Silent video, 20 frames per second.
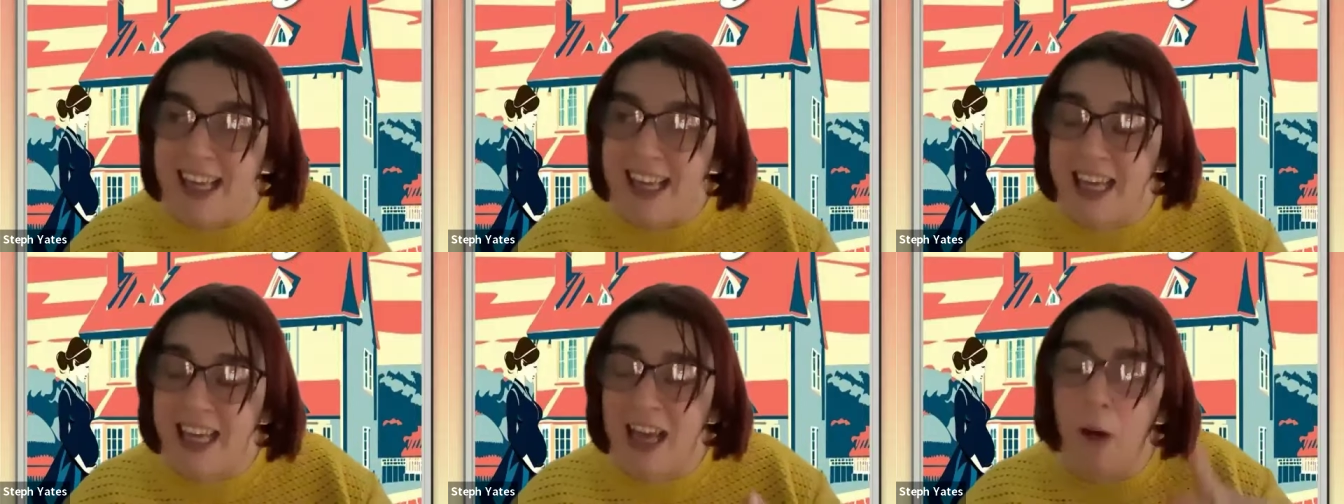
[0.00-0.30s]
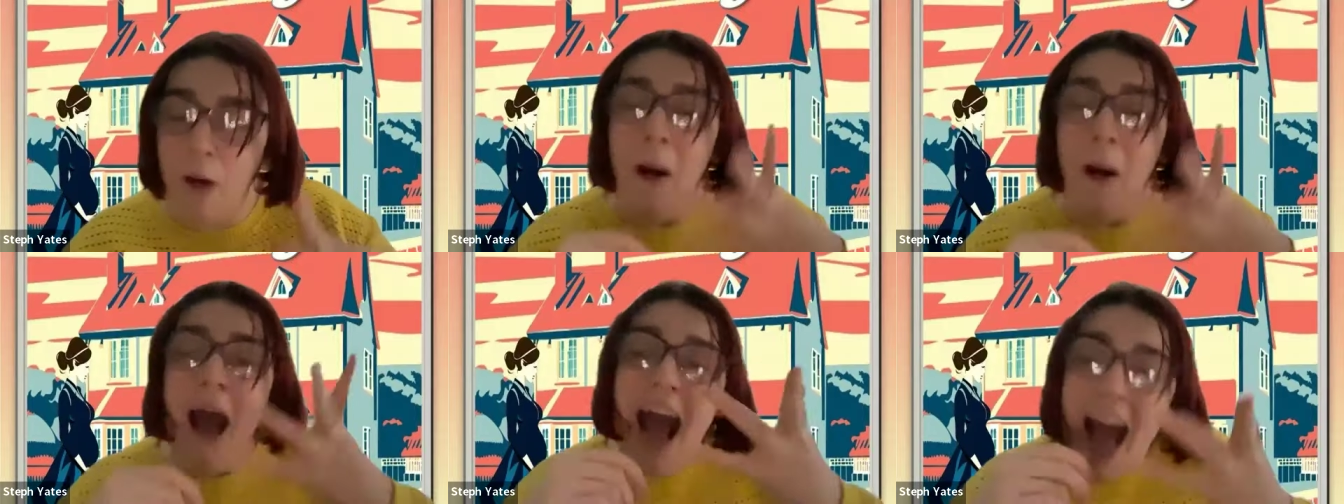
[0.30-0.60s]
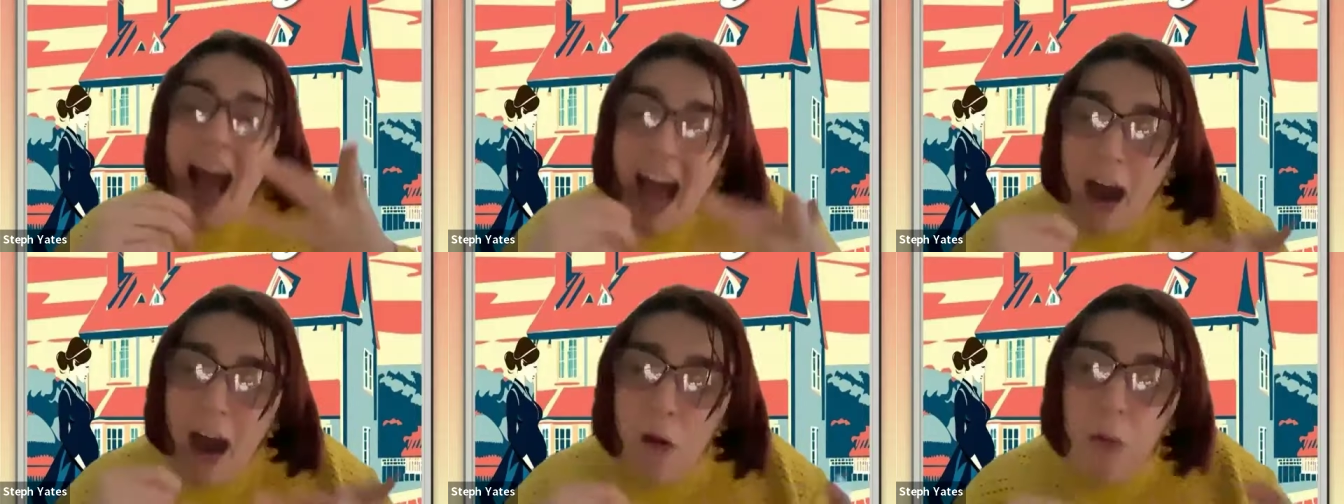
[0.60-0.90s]
So,
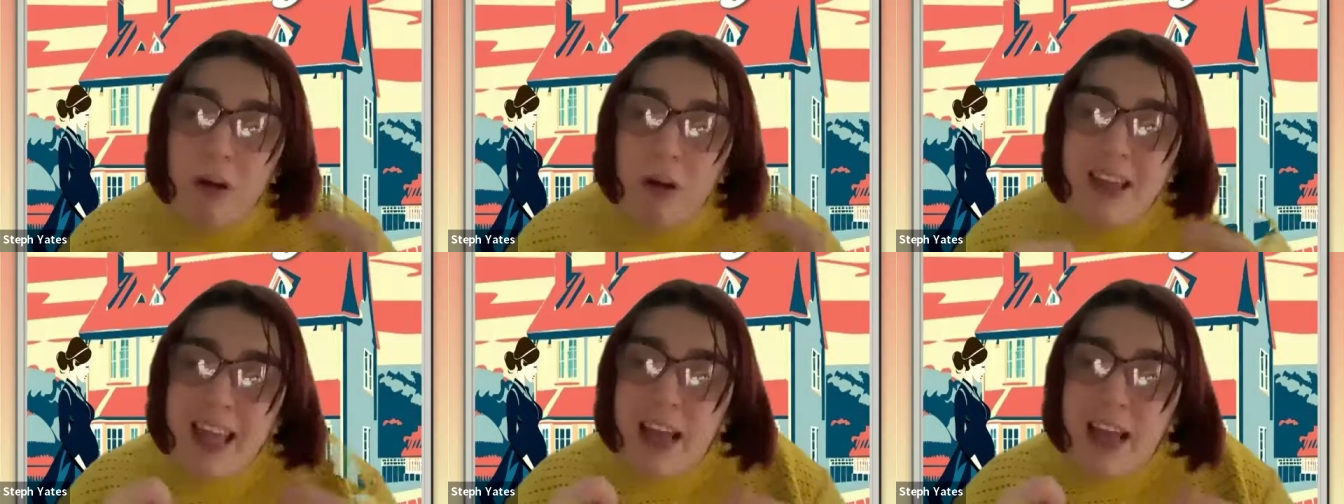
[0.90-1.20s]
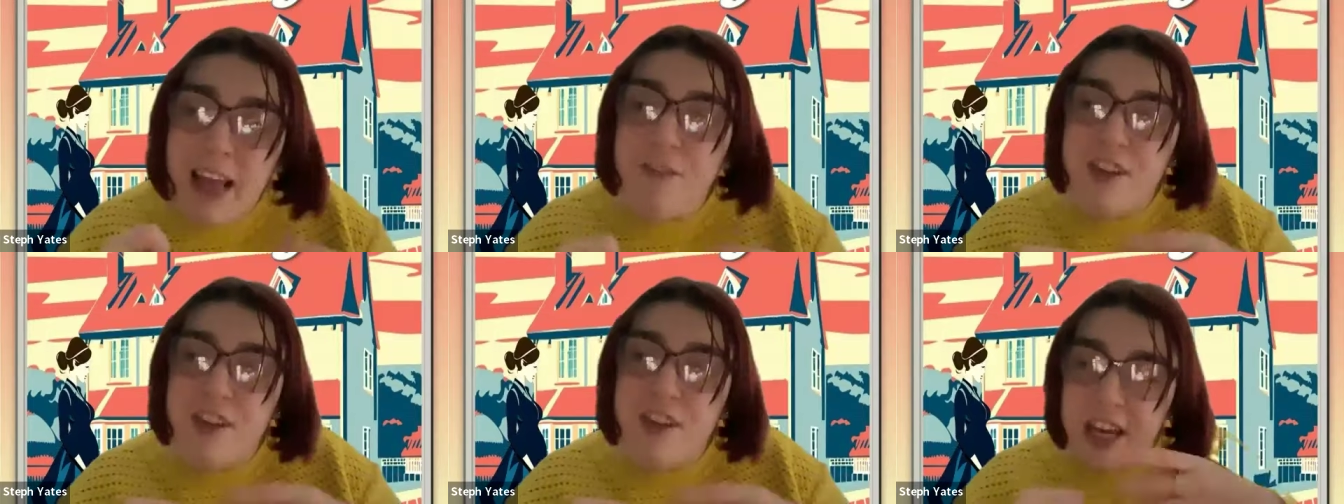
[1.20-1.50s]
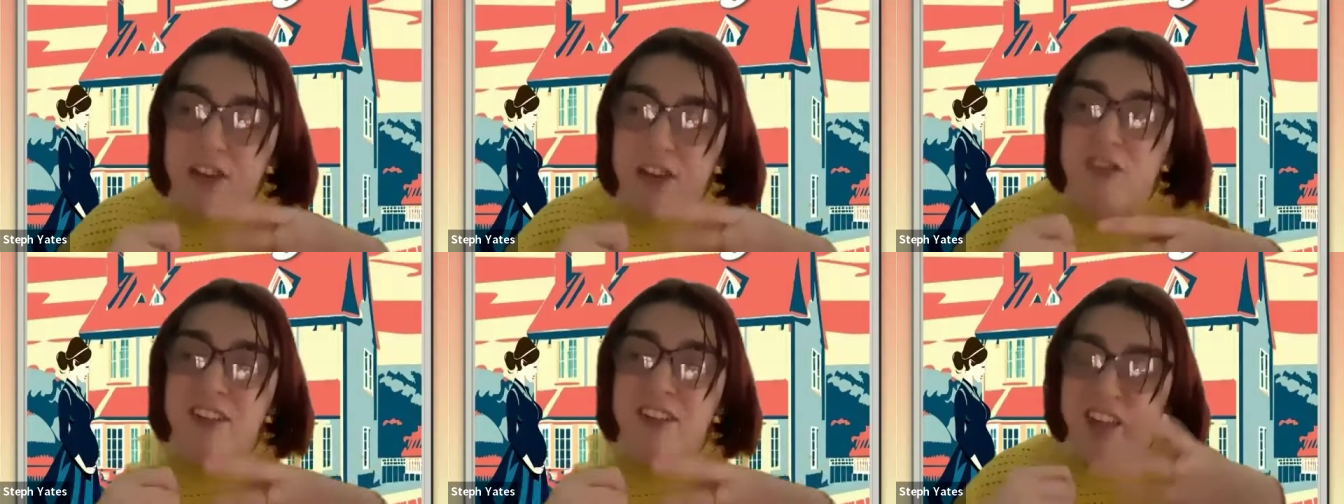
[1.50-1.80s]
how was it for
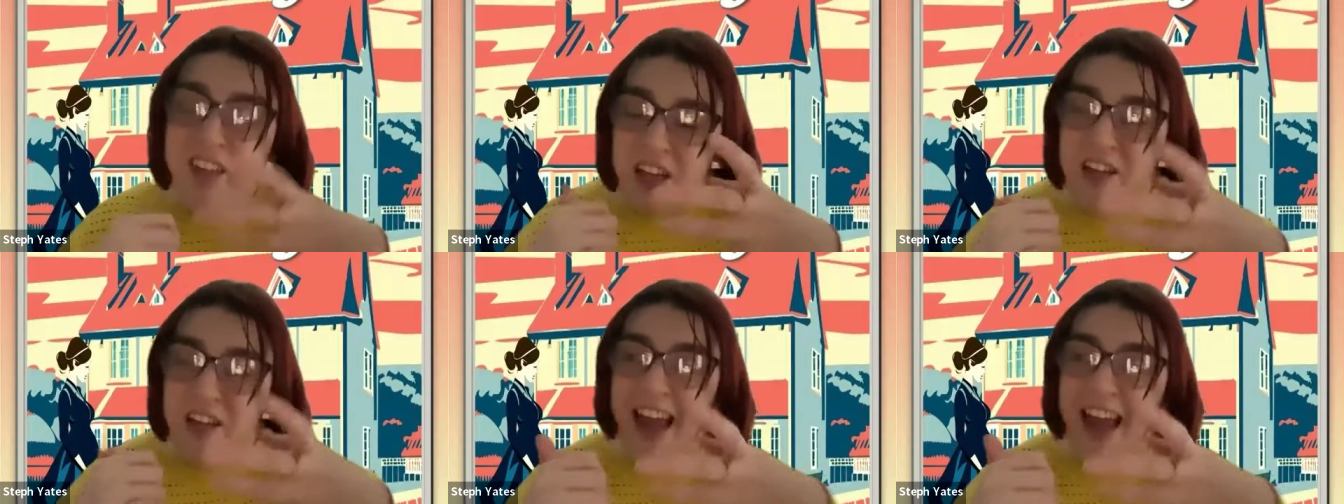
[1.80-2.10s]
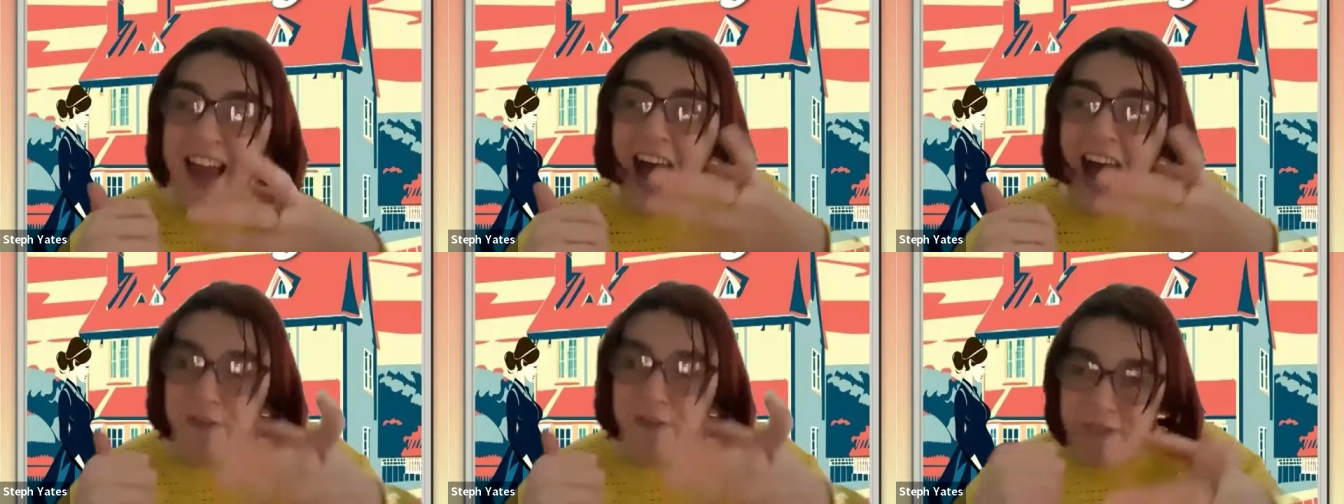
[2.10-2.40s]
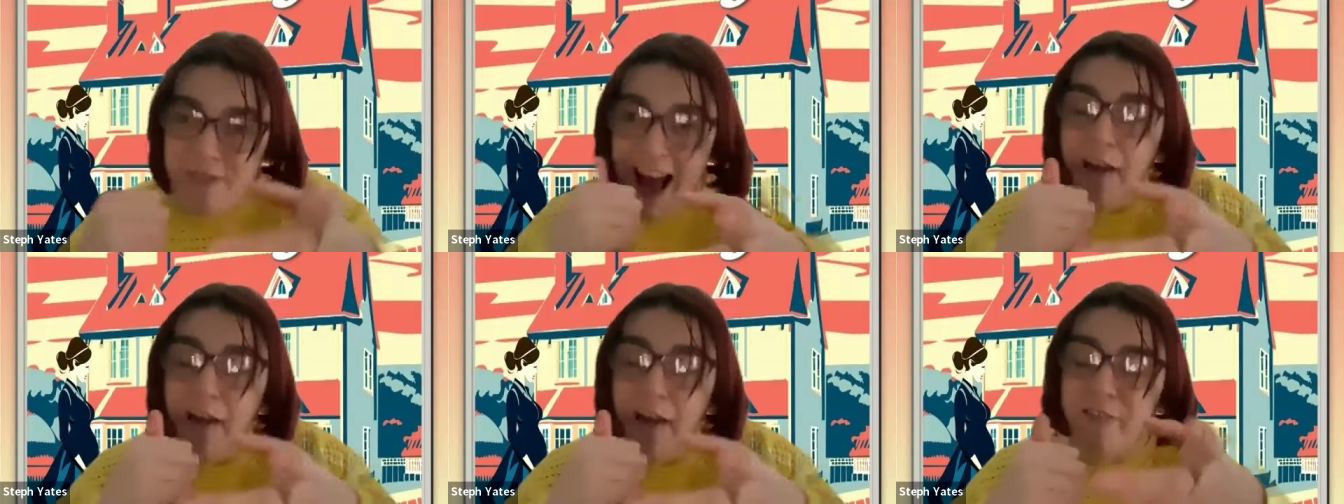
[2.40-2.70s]
you to
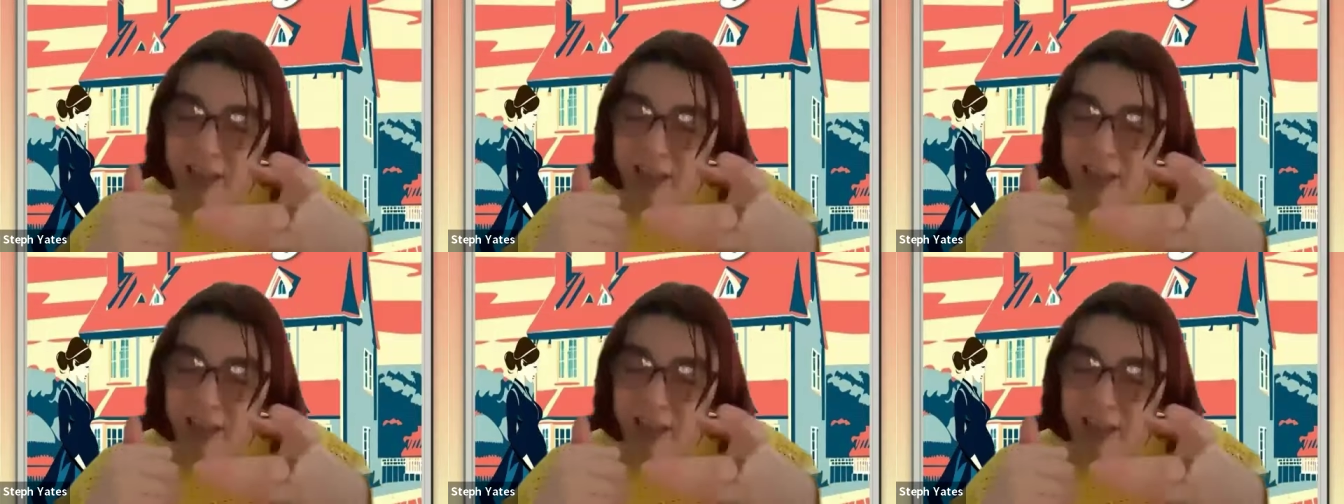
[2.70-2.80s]
direct